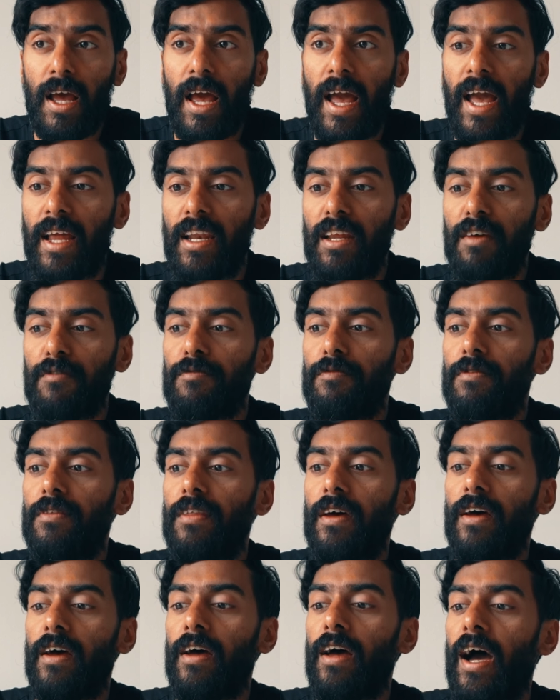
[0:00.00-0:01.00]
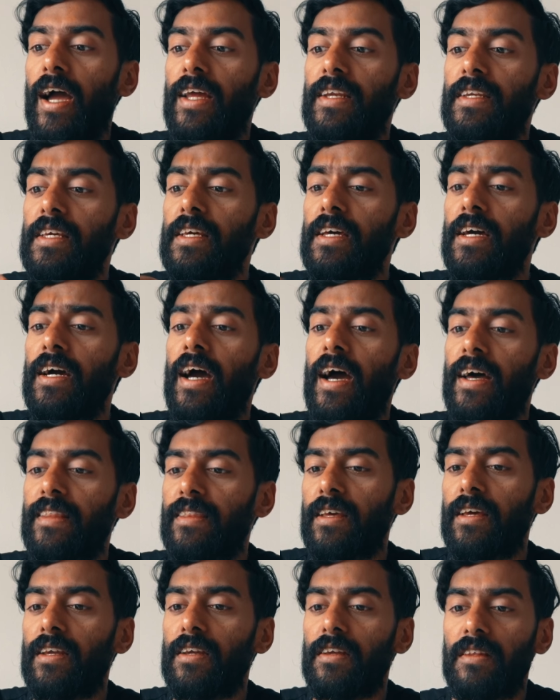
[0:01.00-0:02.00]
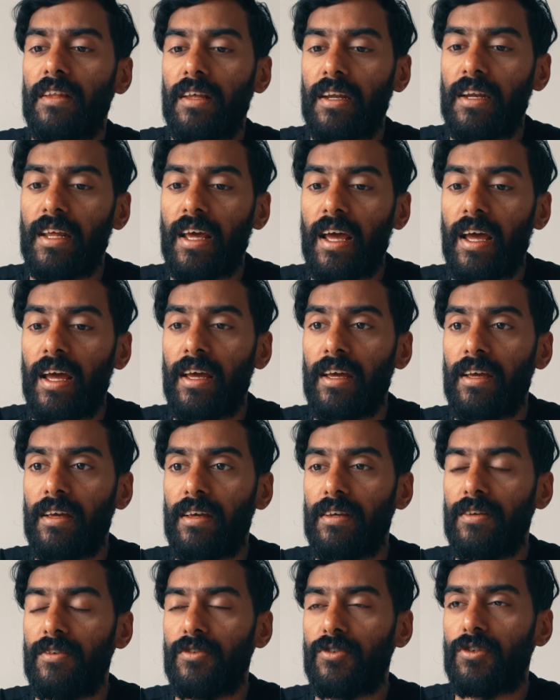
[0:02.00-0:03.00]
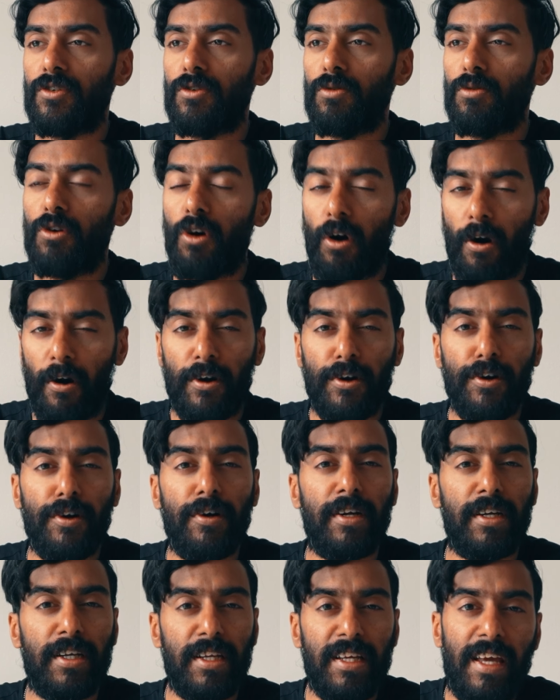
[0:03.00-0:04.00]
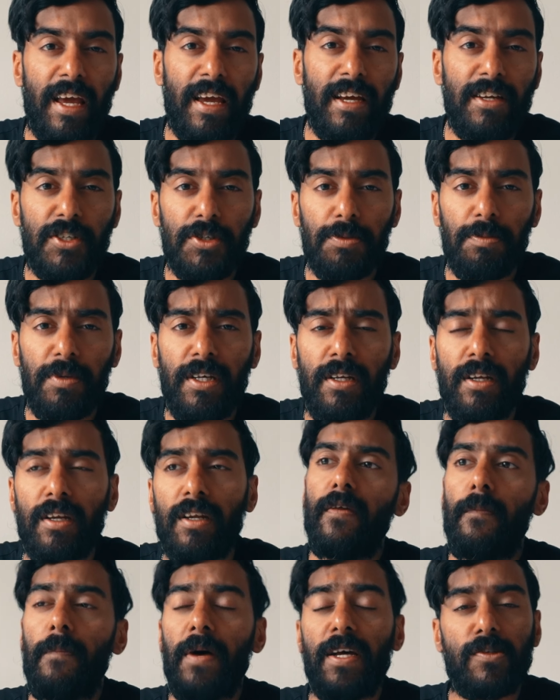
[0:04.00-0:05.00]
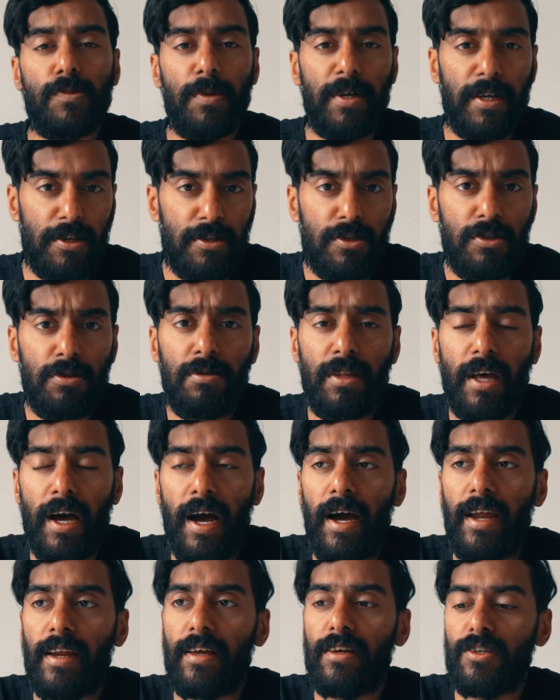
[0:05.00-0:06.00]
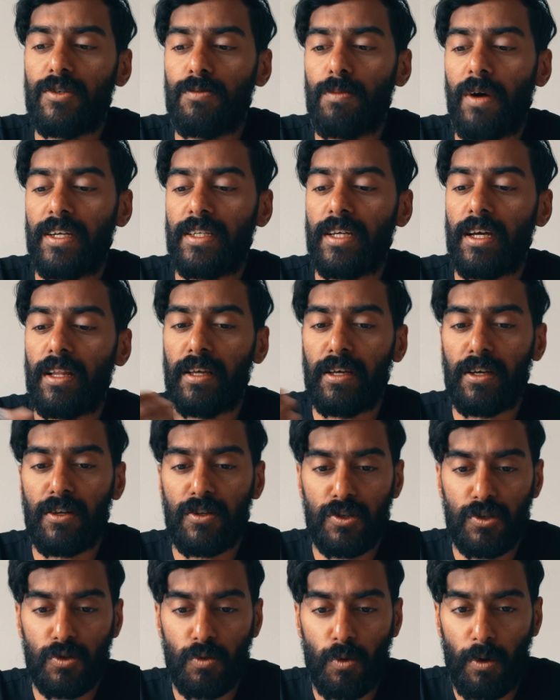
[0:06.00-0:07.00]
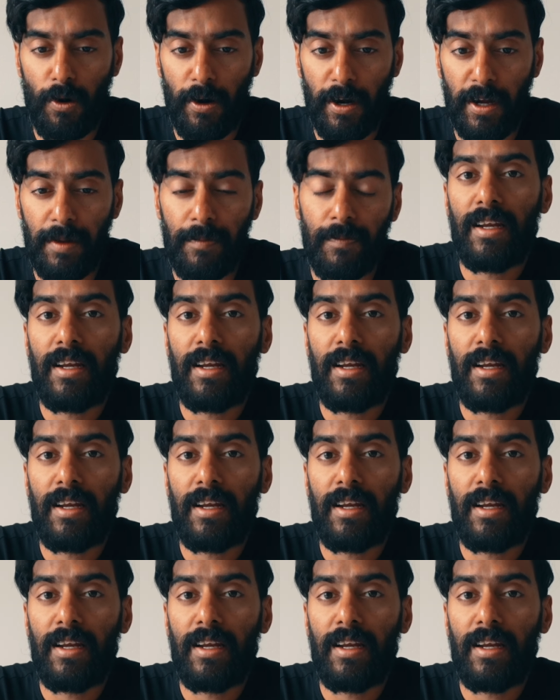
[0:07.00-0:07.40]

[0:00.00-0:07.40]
And if the idea at the end of the day is to garner engagement, and the best way to do that is by telling a story.